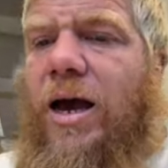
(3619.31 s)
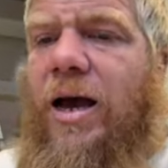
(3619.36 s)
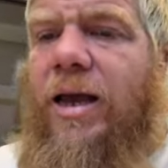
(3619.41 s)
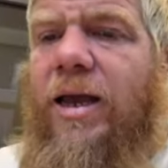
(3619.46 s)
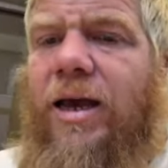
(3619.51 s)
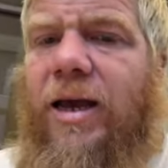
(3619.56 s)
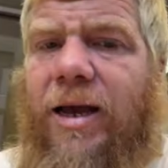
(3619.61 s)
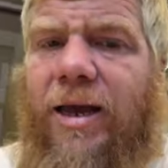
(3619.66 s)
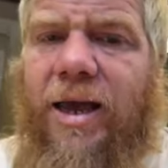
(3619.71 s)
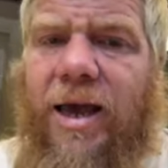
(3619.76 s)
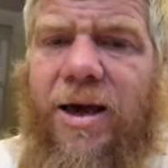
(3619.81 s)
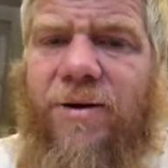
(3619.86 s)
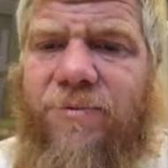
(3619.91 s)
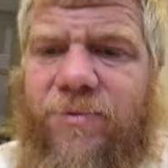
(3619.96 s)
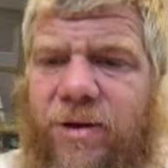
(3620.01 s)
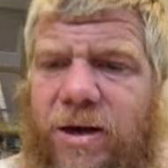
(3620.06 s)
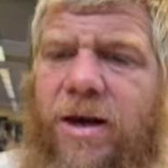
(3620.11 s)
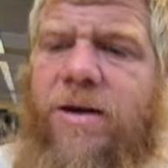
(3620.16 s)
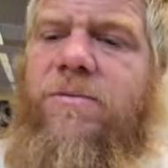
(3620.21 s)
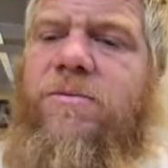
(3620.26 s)
I, I have
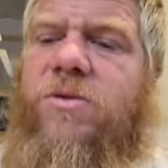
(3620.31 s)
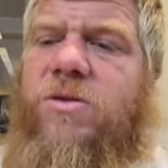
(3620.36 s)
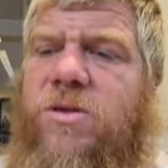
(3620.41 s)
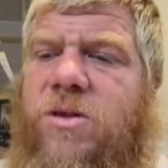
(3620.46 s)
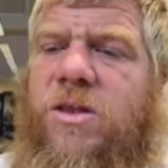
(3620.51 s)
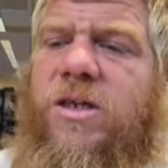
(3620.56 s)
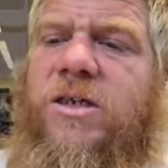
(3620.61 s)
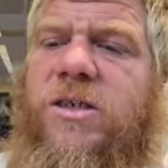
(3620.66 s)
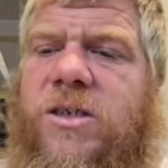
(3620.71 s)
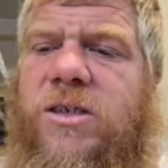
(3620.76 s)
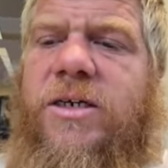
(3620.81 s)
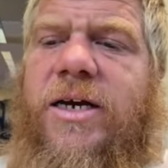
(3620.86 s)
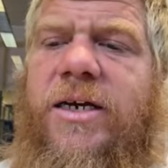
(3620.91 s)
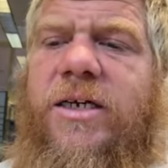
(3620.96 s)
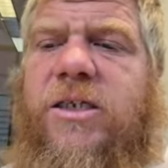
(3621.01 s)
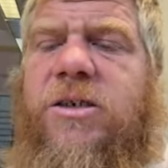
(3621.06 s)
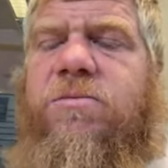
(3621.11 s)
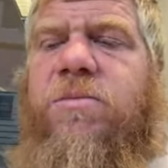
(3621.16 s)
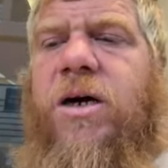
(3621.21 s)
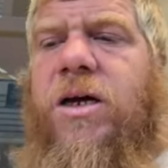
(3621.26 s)
I, this
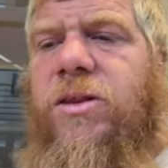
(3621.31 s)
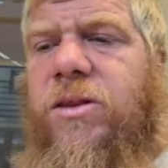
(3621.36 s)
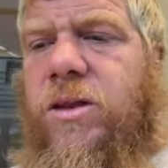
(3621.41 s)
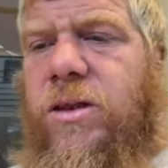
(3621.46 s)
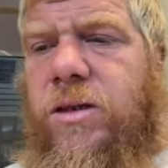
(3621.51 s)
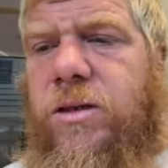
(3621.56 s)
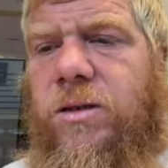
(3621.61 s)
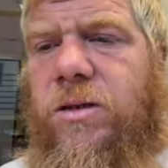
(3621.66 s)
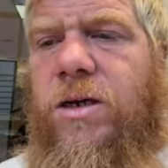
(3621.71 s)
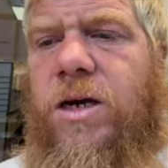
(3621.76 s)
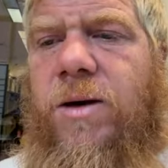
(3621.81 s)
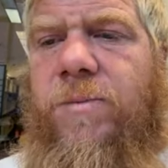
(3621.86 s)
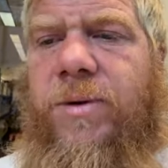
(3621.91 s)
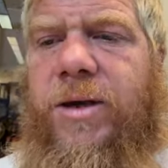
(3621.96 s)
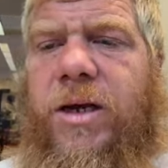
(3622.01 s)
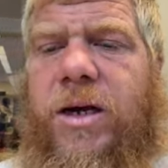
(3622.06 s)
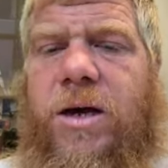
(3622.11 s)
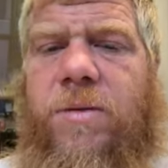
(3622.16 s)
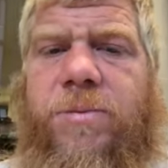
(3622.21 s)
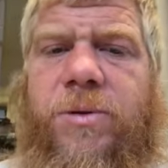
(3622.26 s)
next month
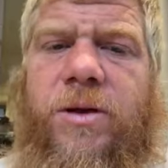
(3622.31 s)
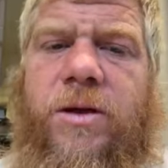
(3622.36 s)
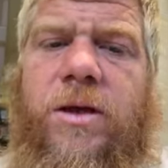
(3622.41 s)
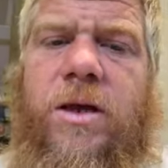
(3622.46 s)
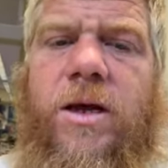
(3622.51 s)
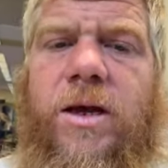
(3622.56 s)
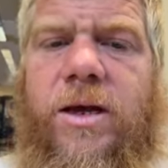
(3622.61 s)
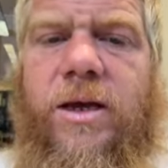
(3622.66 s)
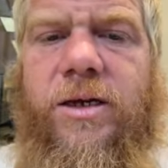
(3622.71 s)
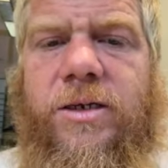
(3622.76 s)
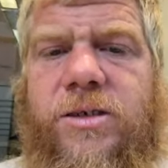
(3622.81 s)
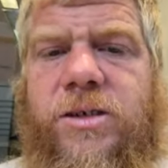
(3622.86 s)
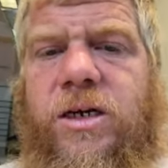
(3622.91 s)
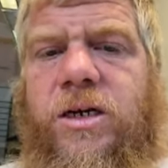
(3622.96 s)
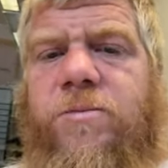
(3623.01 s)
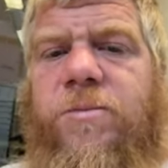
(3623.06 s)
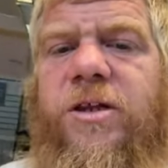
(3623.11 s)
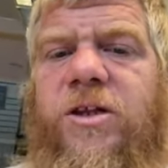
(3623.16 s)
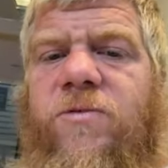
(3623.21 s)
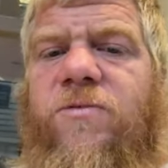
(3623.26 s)
coming up is going
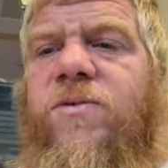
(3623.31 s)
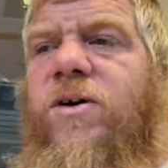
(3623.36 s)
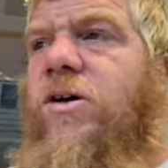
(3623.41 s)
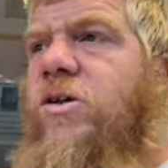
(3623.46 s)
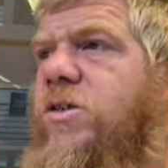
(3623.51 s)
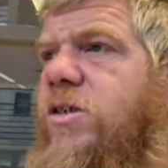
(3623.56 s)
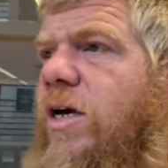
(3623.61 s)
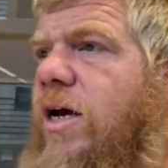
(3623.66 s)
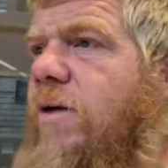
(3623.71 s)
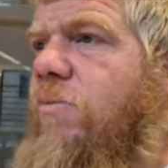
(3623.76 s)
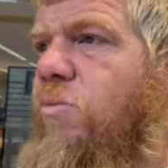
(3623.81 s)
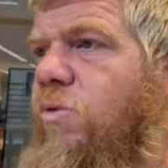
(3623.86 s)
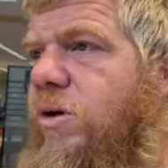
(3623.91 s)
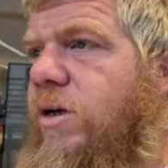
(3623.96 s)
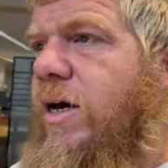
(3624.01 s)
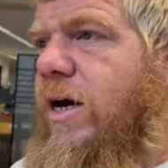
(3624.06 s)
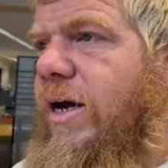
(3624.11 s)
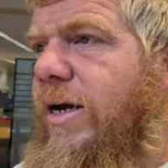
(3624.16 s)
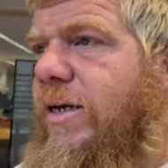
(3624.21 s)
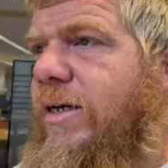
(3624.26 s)
to be the first time when
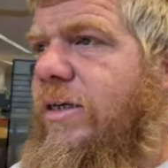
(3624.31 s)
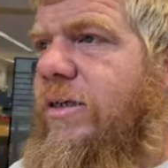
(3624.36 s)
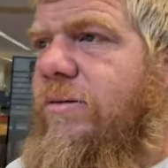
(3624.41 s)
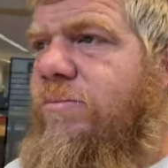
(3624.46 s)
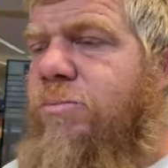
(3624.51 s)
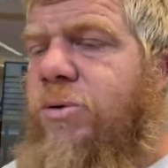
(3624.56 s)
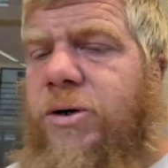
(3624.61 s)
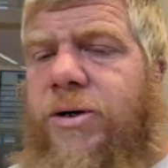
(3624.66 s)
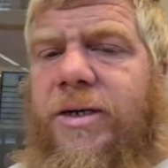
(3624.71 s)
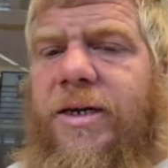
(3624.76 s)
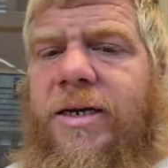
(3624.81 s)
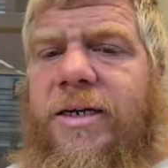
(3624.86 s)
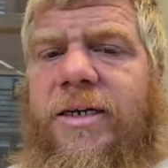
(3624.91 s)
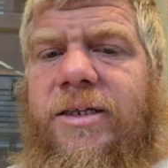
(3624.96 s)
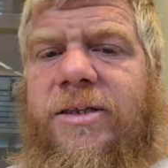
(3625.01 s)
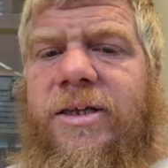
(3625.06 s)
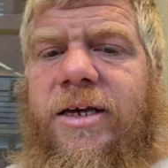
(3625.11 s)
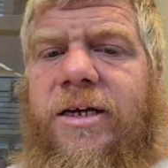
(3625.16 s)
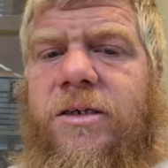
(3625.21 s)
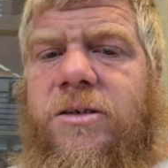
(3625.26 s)
I can put
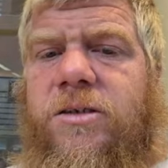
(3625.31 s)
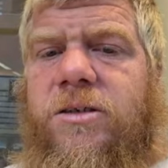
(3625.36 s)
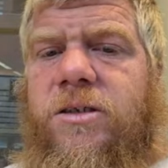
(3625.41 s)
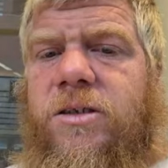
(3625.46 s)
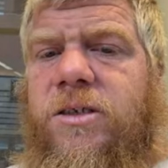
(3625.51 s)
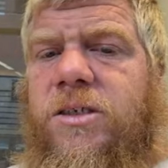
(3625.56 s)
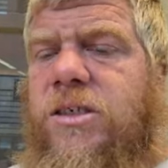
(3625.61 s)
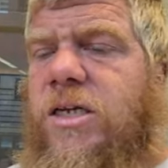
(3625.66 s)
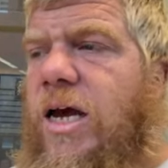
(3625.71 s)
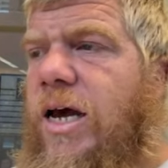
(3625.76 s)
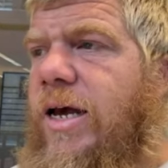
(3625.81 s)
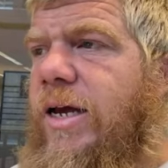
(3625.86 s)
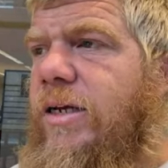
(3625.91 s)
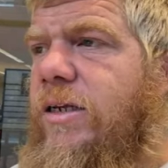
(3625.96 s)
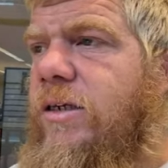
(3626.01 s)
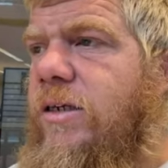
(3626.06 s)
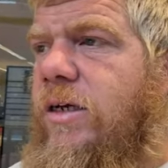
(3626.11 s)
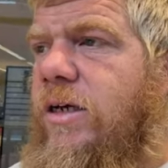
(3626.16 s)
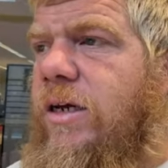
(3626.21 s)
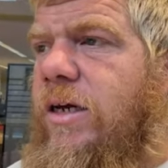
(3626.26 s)
anything to the side
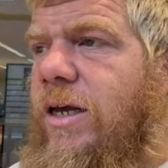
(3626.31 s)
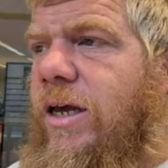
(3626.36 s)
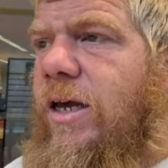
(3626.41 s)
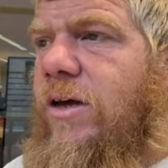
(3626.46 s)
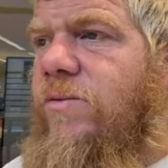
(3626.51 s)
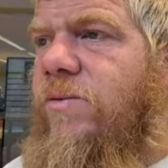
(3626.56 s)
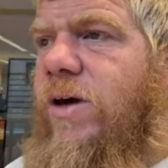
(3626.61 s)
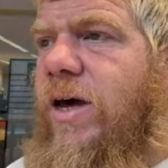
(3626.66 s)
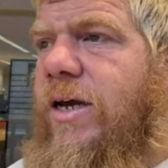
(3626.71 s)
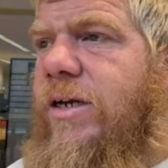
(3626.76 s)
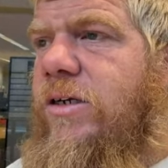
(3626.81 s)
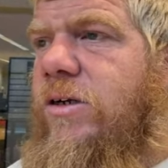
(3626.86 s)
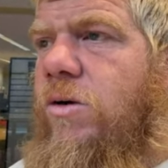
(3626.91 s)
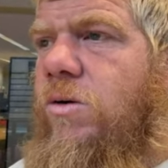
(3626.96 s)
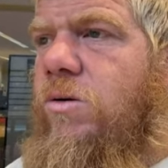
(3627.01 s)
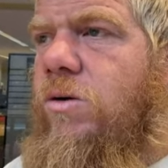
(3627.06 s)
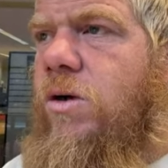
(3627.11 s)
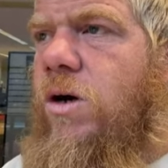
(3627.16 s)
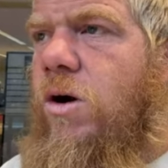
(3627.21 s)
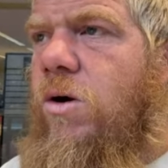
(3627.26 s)
if I
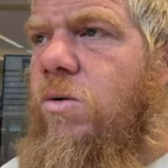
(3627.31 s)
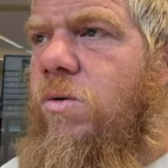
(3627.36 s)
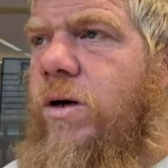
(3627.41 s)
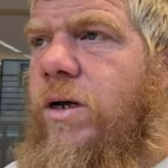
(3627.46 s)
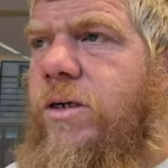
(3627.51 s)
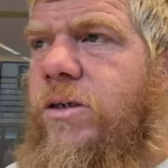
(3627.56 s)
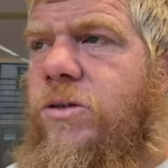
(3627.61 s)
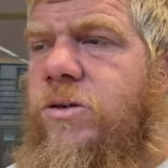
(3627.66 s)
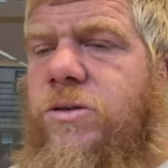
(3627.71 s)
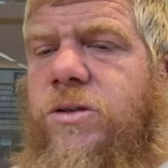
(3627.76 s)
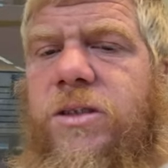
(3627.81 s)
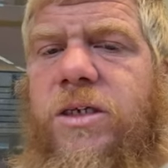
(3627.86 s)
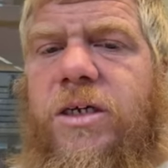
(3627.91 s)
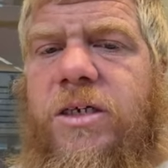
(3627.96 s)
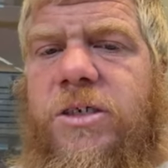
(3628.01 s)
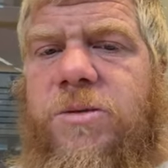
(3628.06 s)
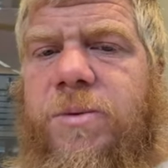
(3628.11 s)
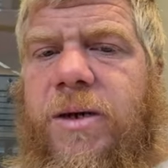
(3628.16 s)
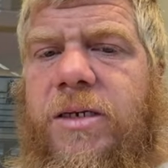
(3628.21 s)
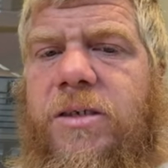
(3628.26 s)
don't go and do
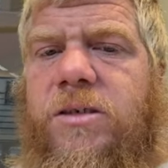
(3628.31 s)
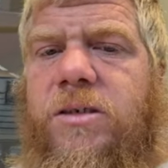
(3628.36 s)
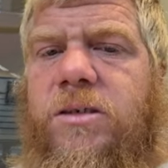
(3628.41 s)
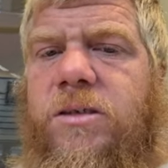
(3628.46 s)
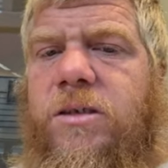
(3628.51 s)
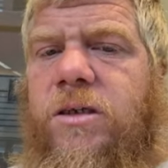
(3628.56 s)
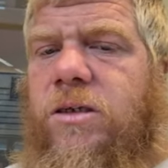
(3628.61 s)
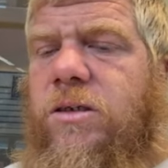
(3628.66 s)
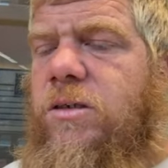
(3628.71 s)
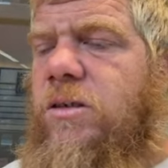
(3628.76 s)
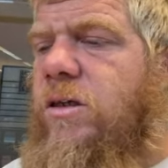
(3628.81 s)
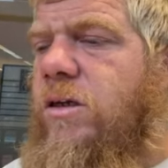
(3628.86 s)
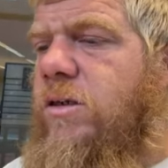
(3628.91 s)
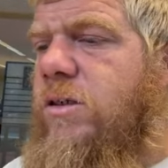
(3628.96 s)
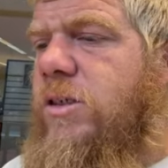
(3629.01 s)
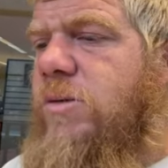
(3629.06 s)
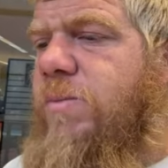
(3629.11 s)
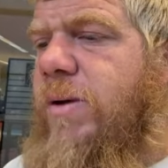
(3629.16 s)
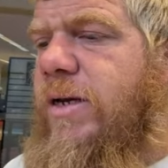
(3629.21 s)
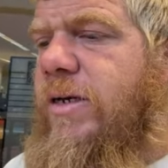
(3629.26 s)
the expense, the
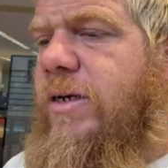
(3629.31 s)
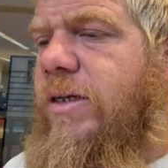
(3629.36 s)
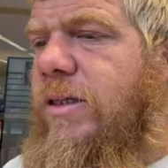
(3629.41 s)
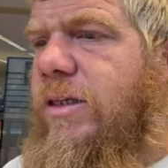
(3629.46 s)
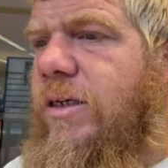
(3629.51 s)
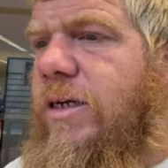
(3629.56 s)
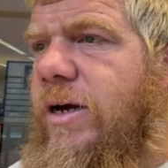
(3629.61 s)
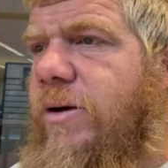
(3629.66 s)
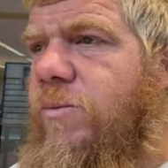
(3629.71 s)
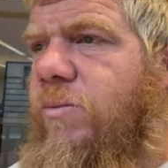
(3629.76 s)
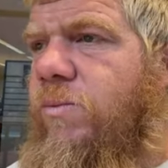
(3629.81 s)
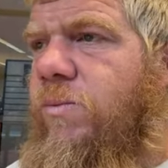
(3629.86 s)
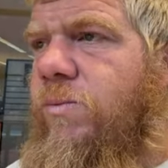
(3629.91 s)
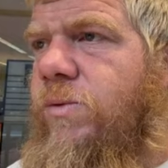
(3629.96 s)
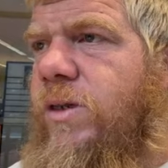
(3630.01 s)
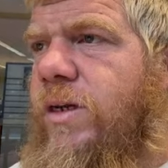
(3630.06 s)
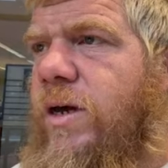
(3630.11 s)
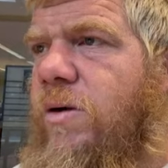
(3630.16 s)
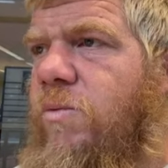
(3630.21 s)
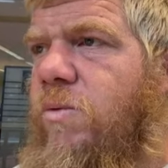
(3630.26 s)
the spending that I
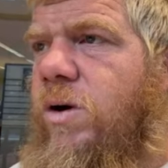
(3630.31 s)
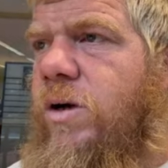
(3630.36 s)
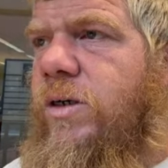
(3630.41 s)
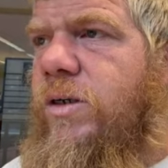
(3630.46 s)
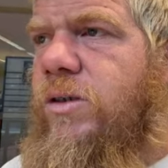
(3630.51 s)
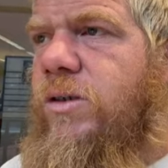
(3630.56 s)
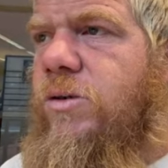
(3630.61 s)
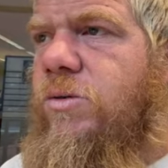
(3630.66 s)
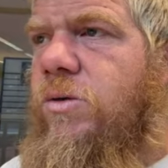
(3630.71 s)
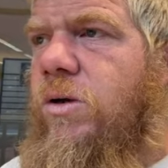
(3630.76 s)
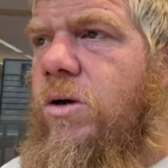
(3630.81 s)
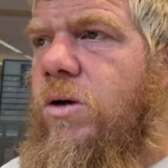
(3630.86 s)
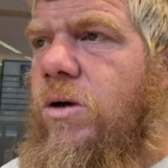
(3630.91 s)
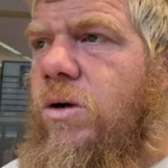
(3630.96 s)
that I want to do,